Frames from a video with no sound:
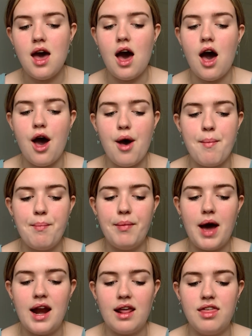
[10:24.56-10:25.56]
And
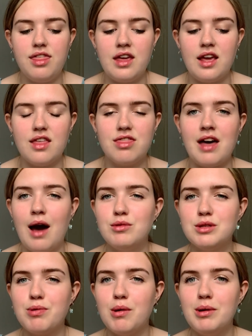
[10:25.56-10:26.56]
I think that was
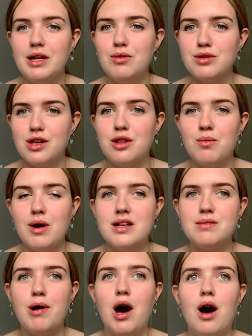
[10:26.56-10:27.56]
probably also the
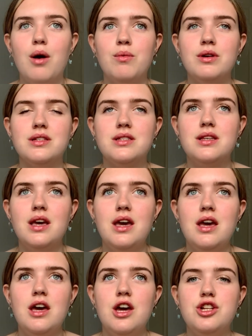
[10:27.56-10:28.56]
worst part, was
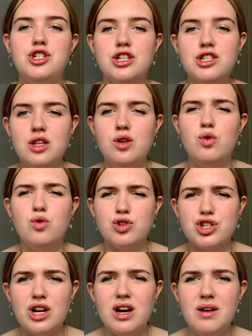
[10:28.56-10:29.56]
just the
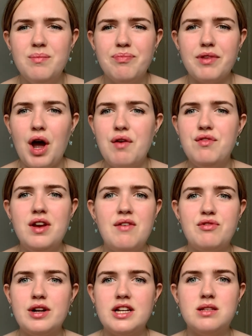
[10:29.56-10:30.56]
nausea. I've
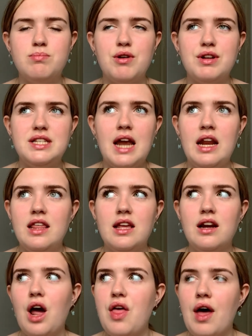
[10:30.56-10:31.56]
never experienced
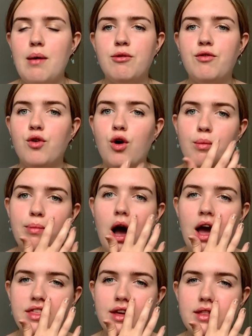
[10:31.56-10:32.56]
anything like that before, but
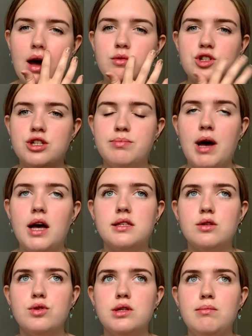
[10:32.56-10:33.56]
I think that was just
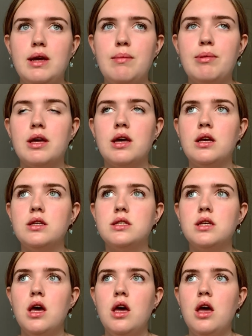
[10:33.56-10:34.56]
personal to me because